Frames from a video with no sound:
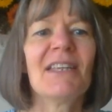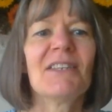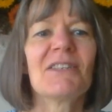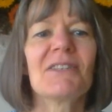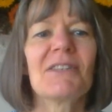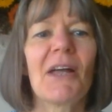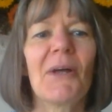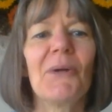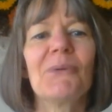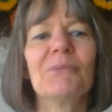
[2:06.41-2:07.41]

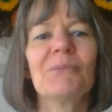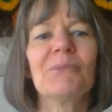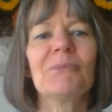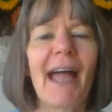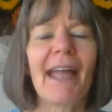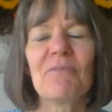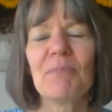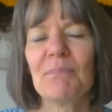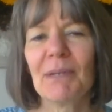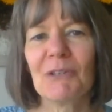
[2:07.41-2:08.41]
So I have
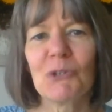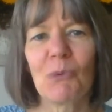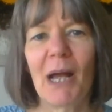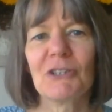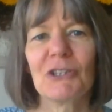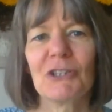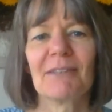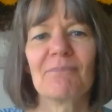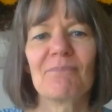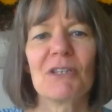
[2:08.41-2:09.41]
been binge
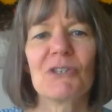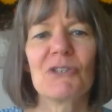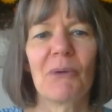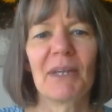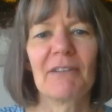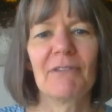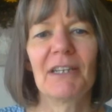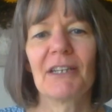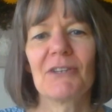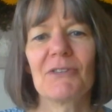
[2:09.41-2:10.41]
watching sewing
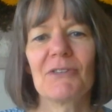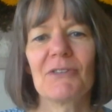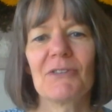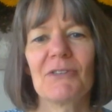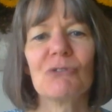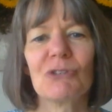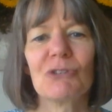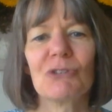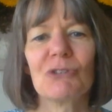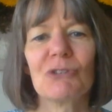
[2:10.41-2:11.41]
videos on
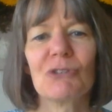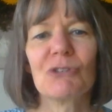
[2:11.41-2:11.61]
YouTube